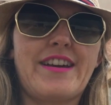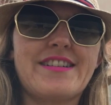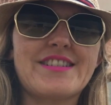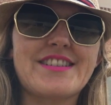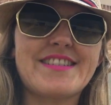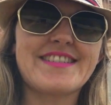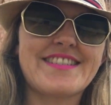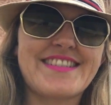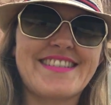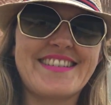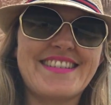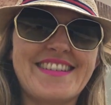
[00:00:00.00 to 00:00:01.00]

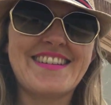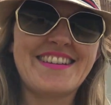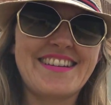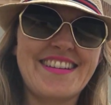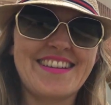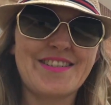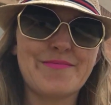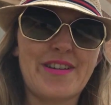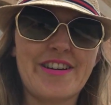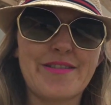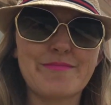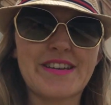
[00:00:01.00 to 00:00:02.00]
arches
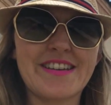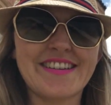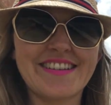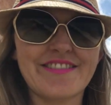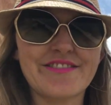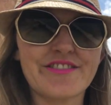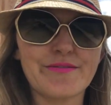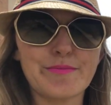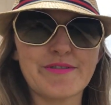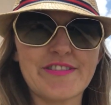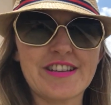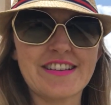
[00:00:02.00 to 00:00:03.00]
behind me of the
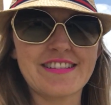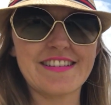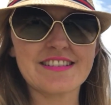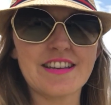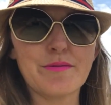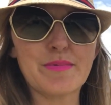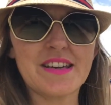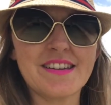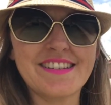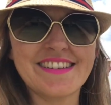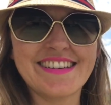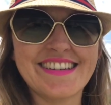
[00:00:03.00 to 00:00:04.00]
pavilion. There's hubby.
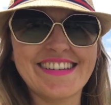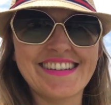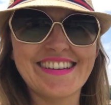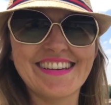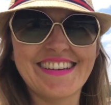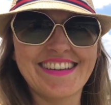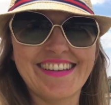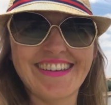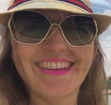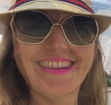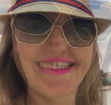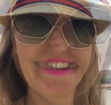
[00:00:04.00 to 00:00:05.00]

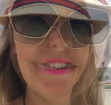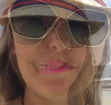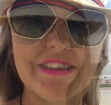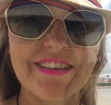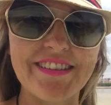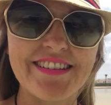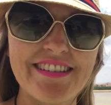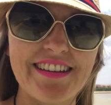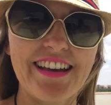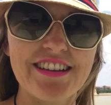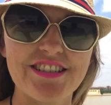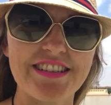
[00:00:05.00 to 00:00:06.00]
Behind me,
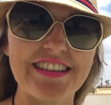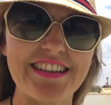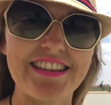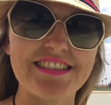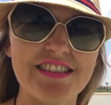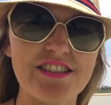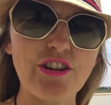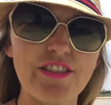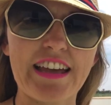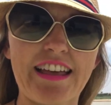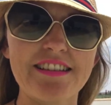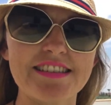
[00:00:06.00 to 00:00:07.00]
actually, this is not
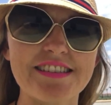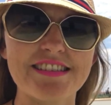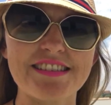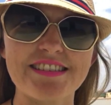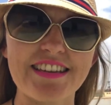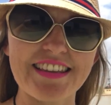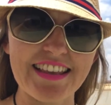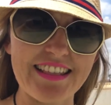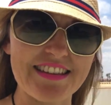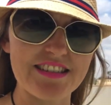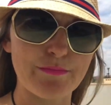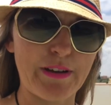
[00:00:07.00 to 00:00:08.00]
the Atlas, this is the
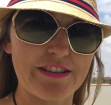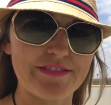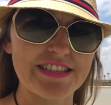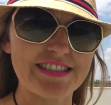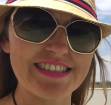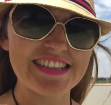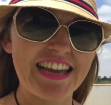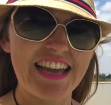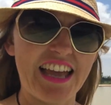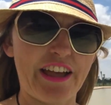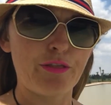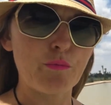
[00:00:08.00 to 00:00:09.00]
Gillies Mountains,
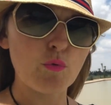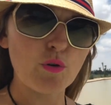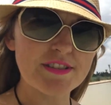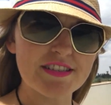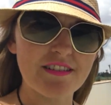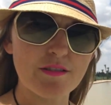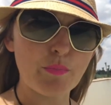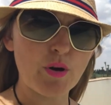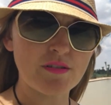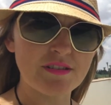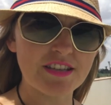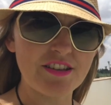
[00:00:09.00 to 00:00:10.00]
and the water, the
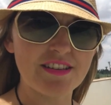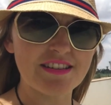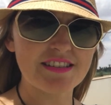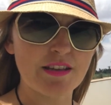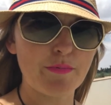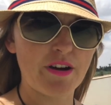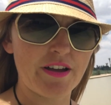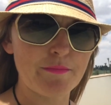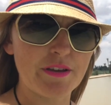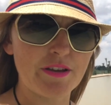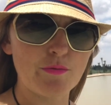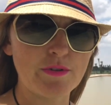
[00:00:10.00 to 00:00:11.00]
pond that you can see behind
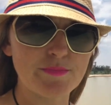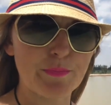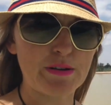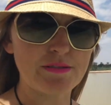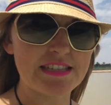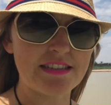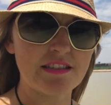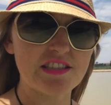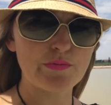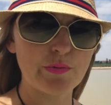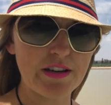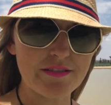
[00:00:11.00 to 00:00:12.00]
me, was built in the
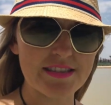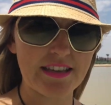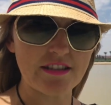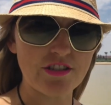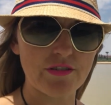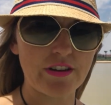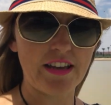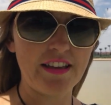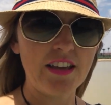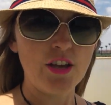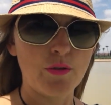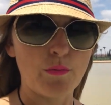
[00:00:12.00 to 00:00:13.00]
12th century,
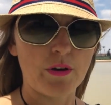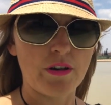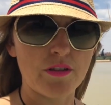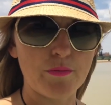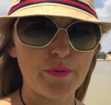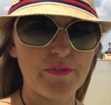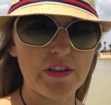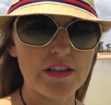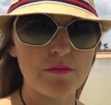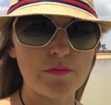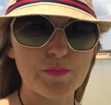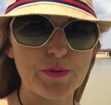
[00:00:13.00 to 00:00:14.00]
while the
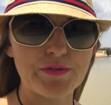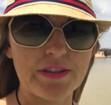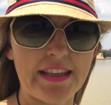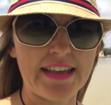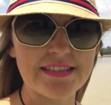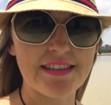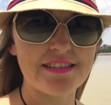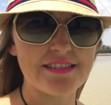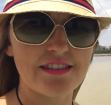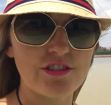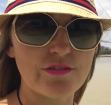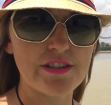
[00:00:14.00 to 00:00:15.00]
pavilion was built in the 18th
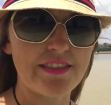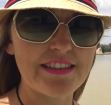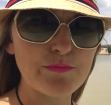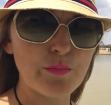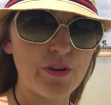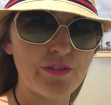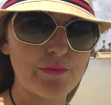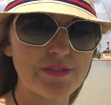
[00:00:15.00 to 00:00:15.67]
century, and this pond